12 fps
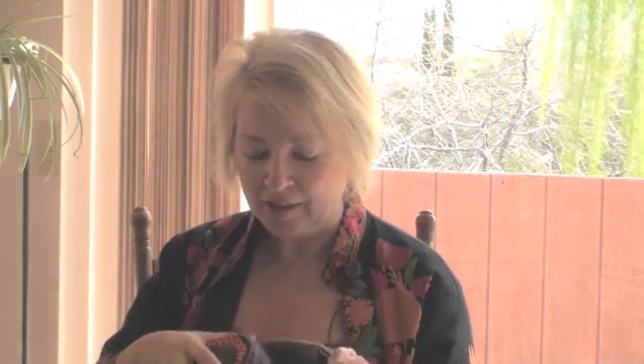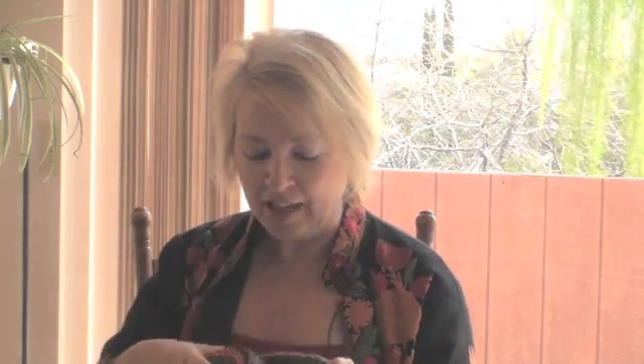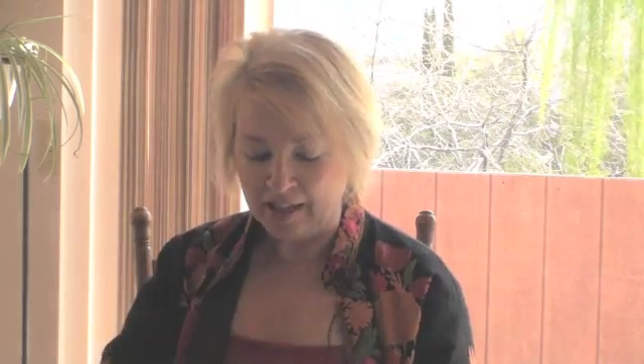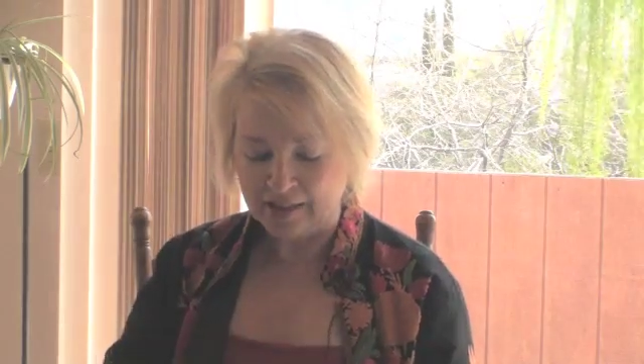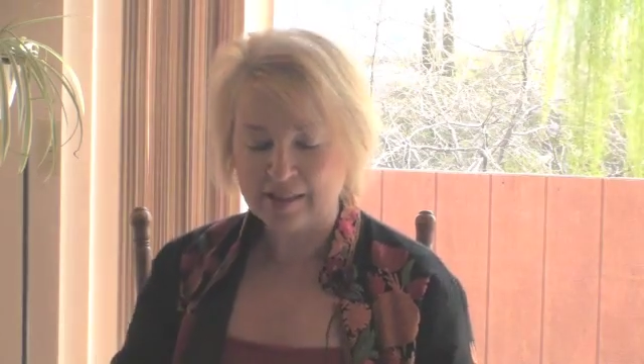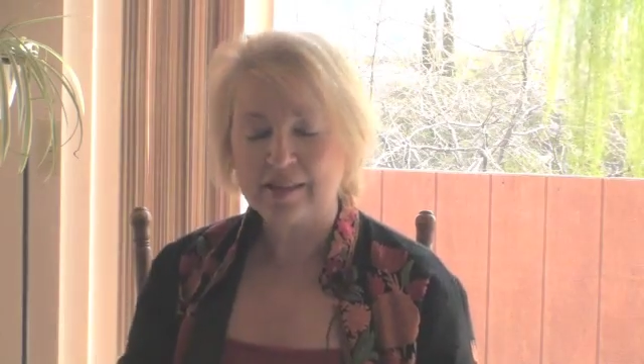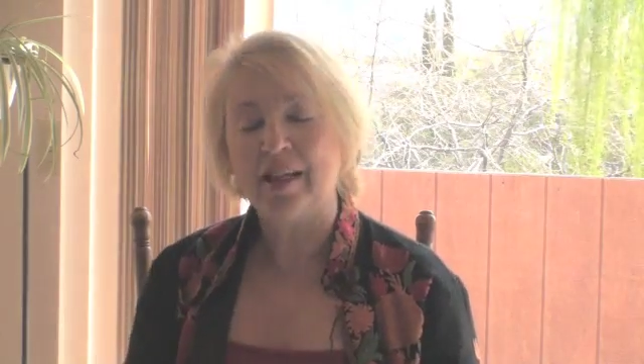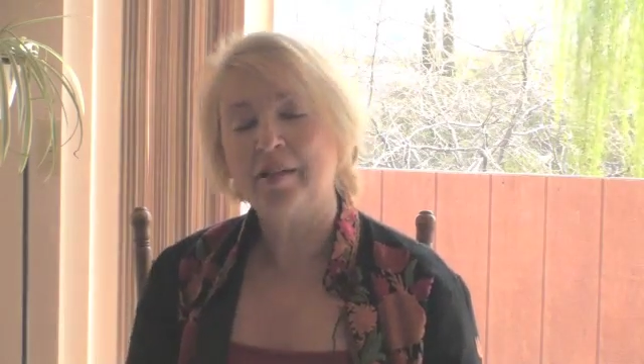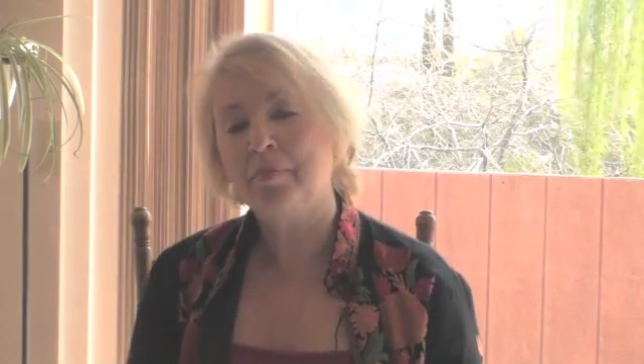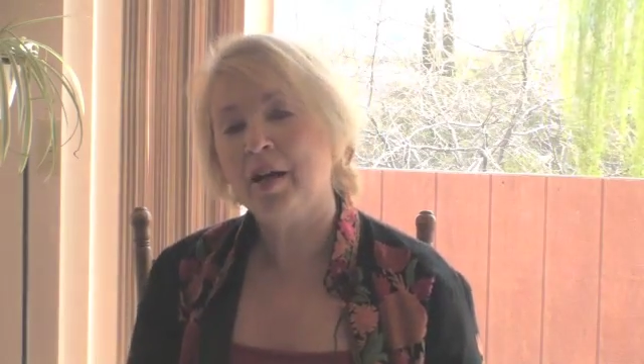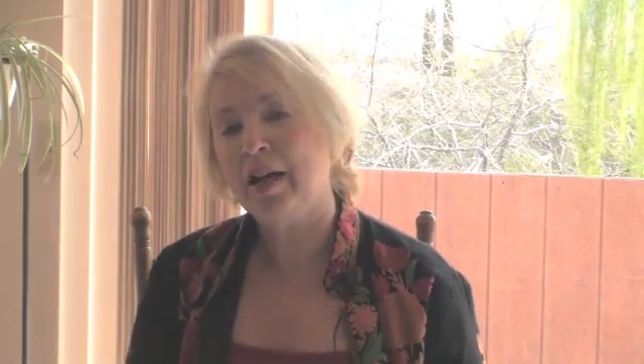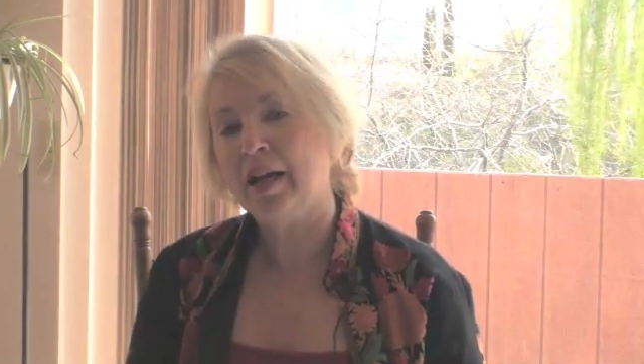that's
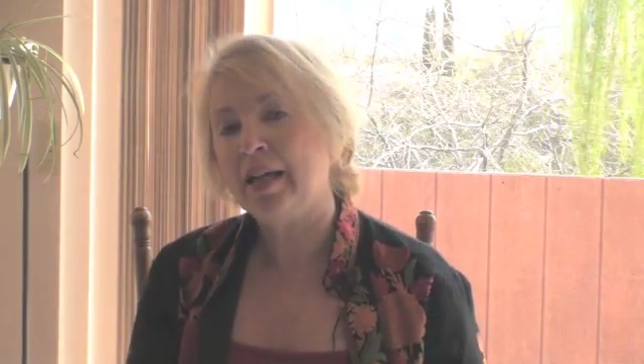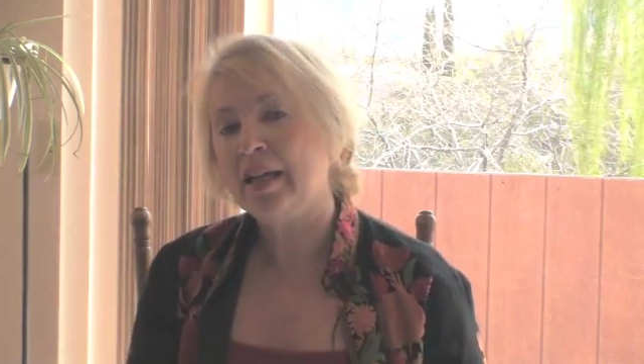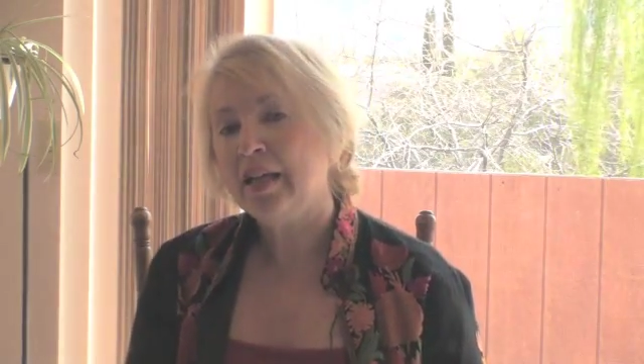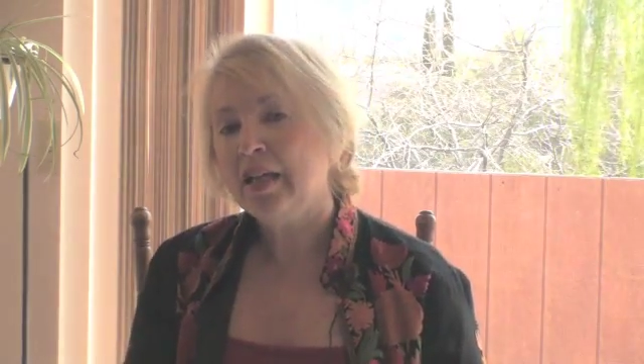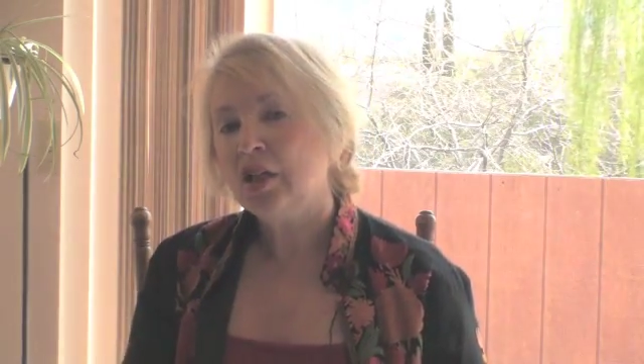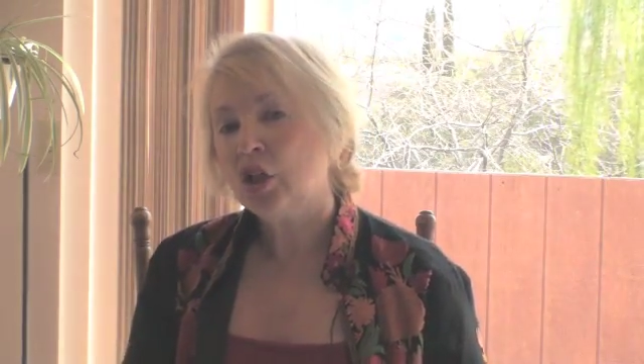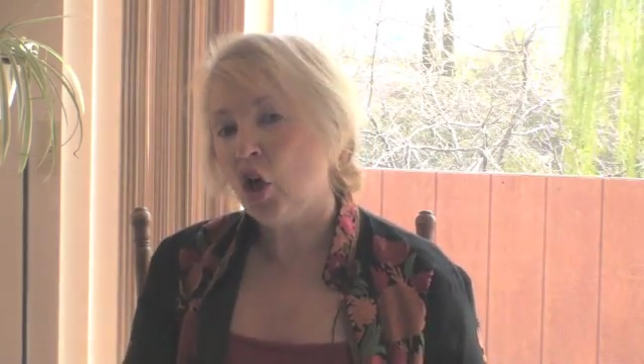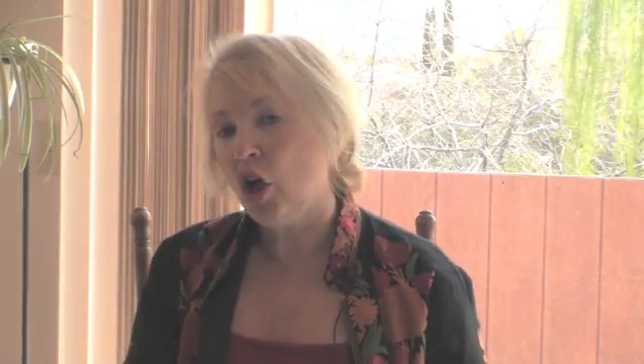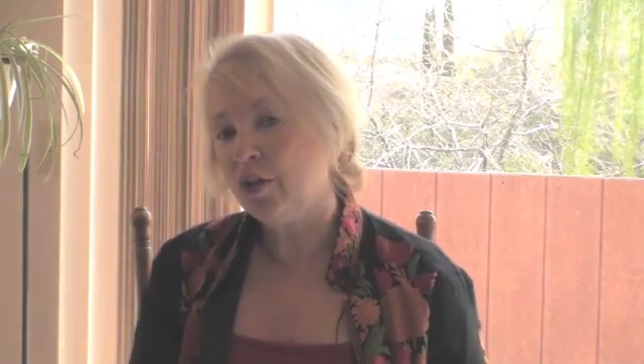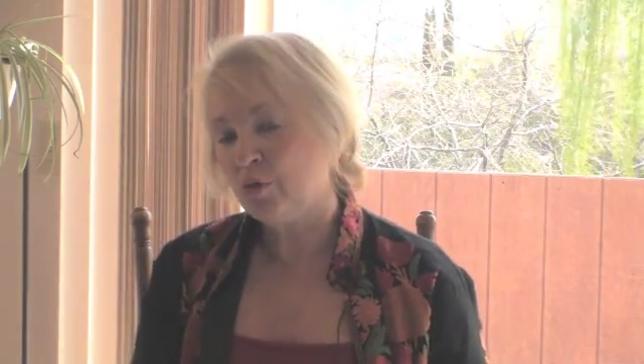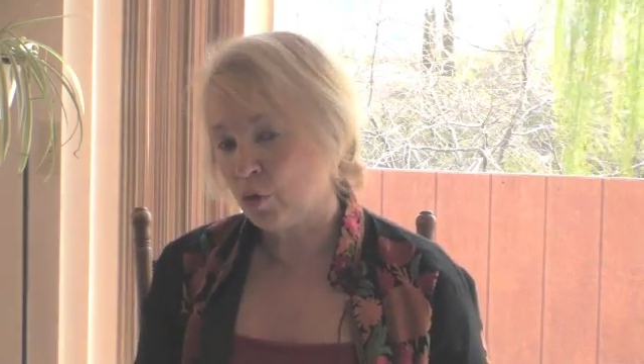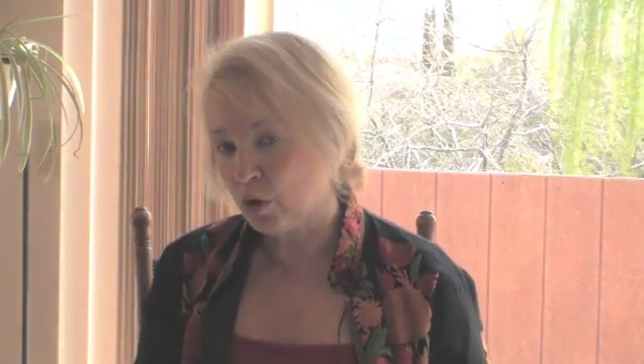done by
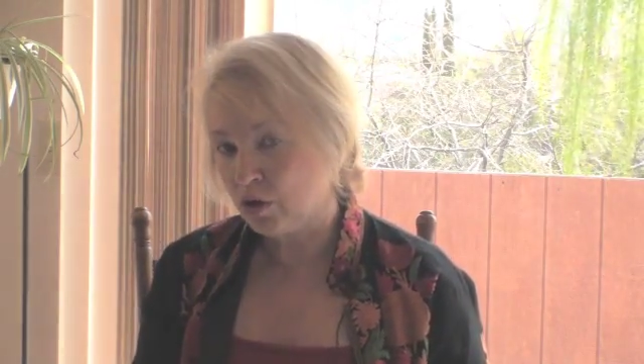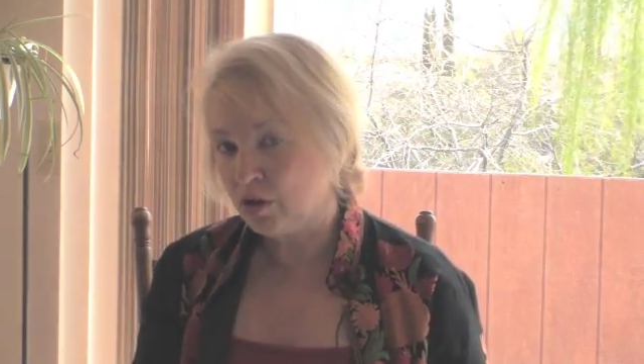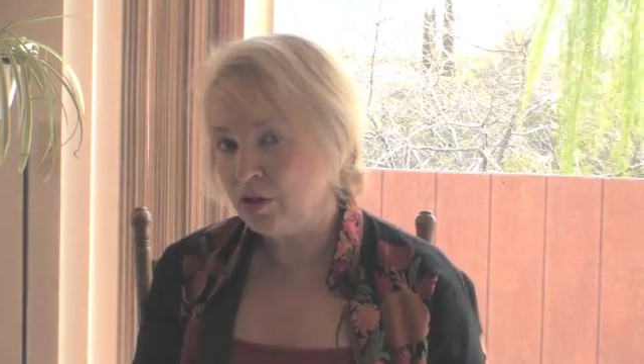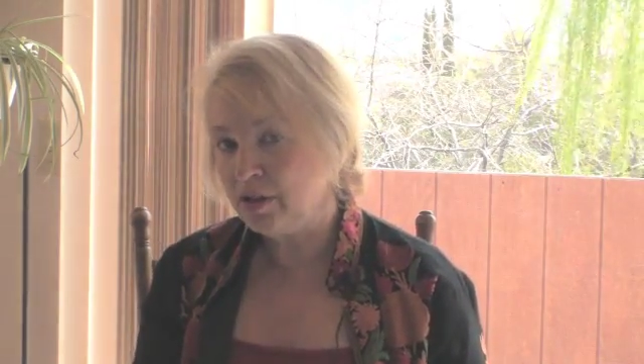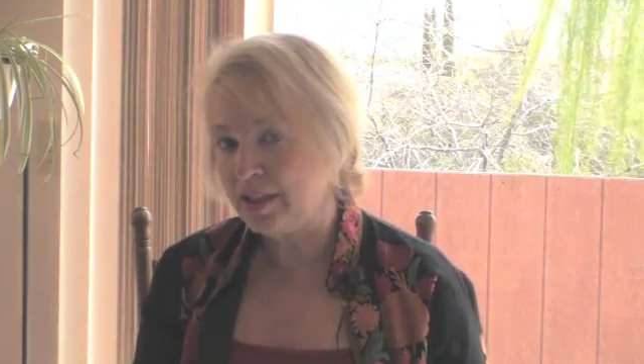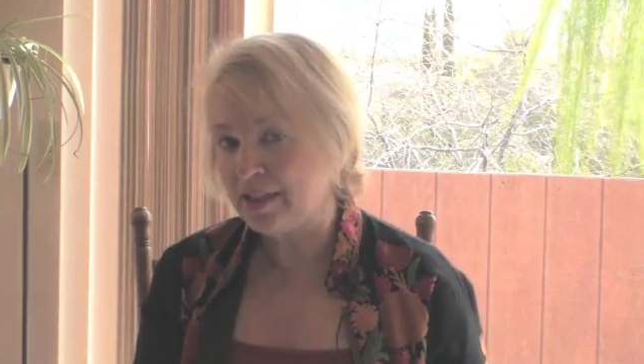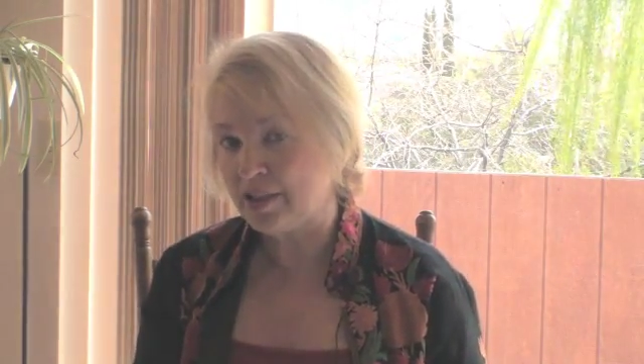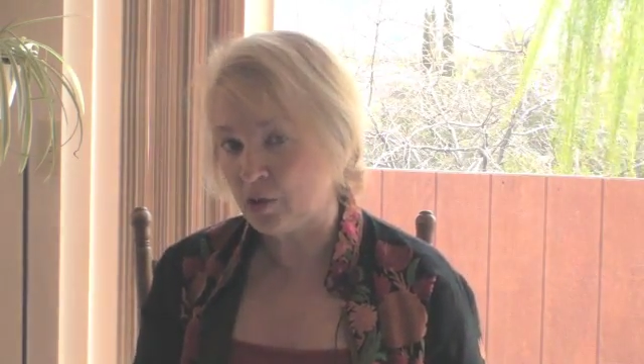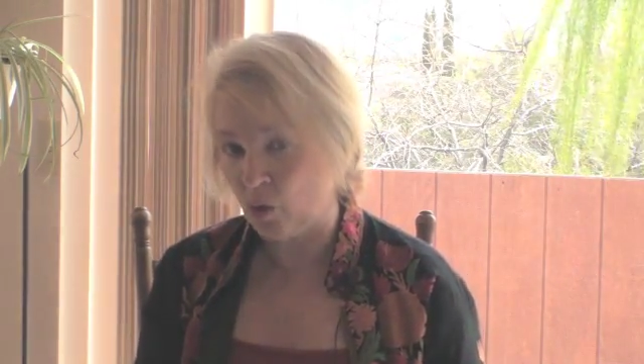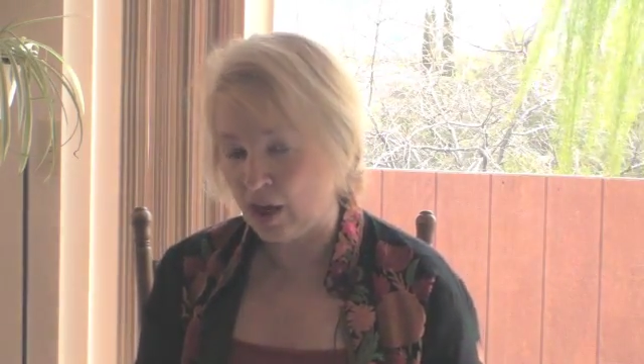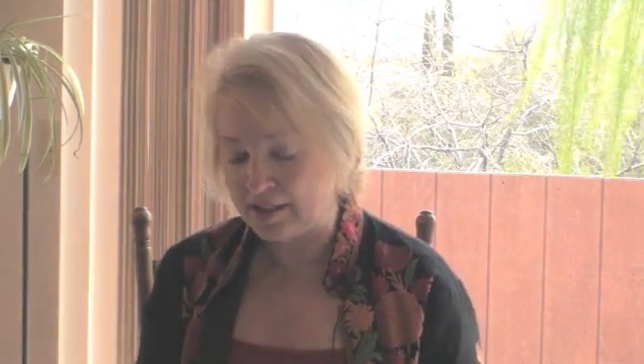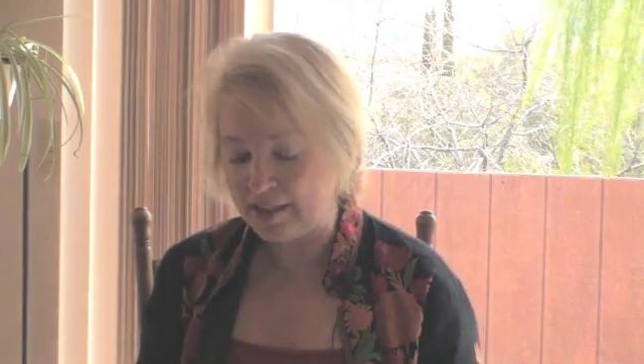Gone Rural in
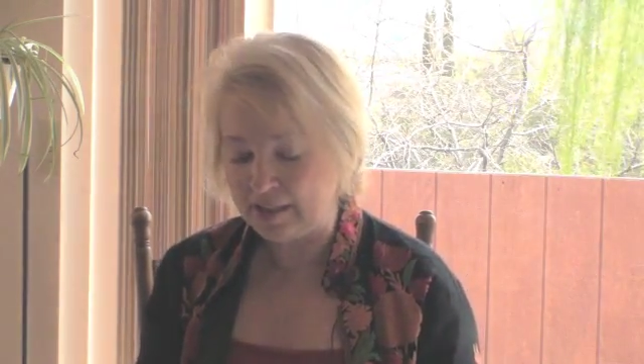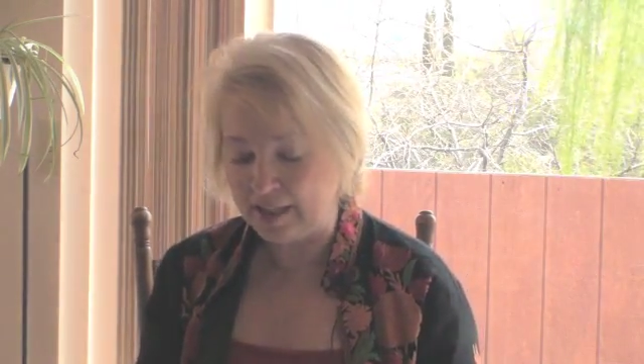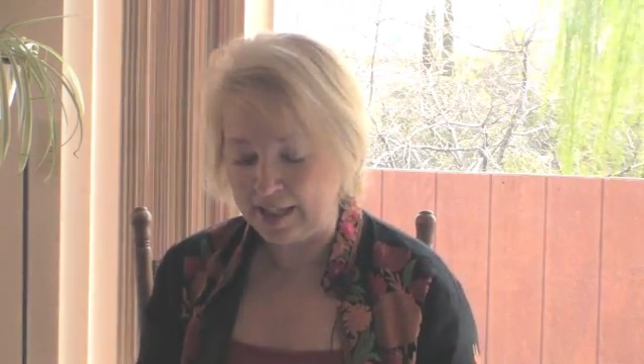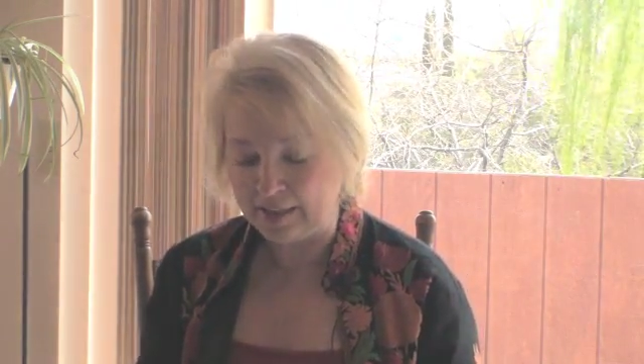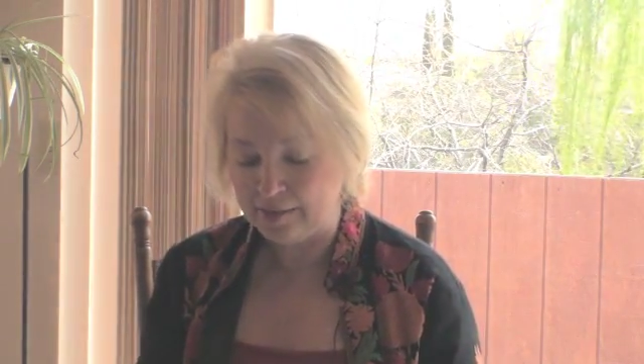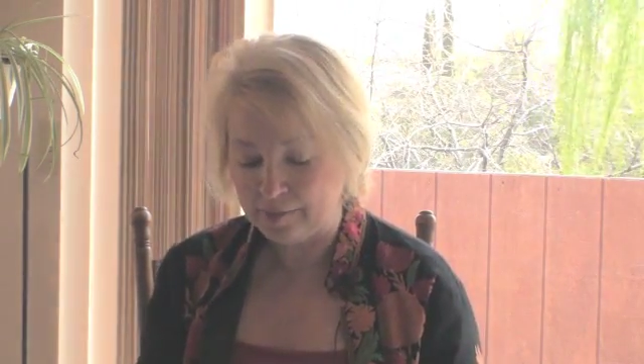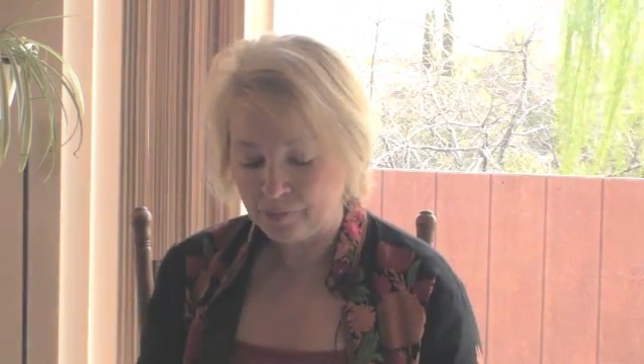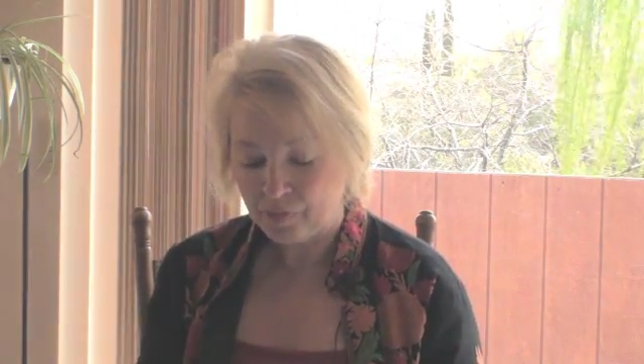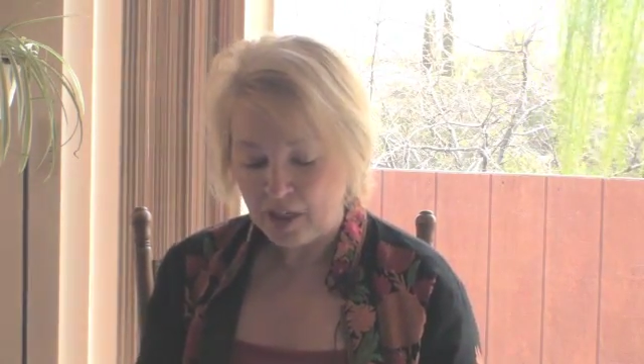Swaziland.